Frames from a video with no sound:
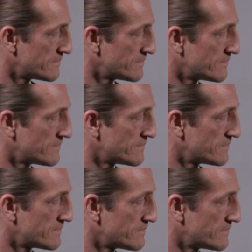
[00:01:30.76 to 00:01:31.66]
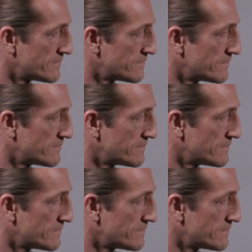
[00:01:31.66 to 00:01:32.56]

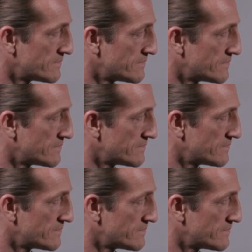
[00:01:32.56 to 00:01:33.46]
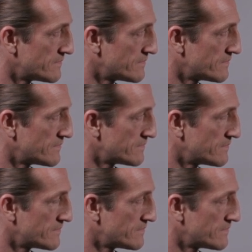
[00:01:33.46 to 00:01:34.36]

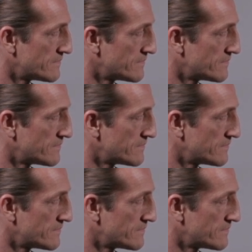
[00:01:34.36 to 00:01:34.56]
(silent)